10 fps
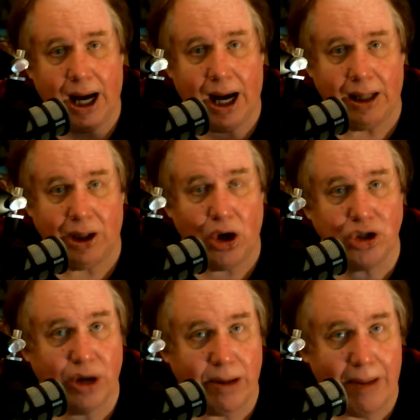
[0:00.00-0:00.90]

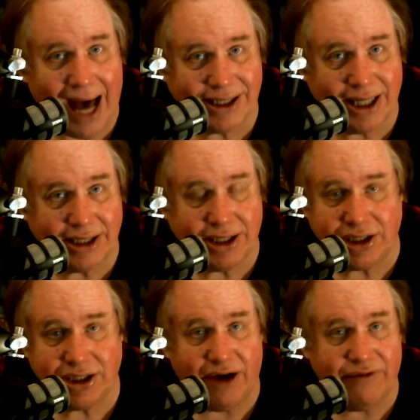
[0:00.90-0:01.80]
laundry baskets and
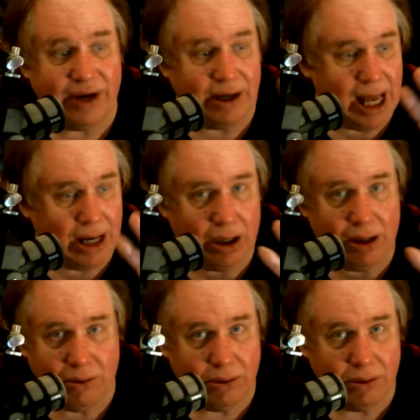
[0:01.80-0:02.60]
stuff, and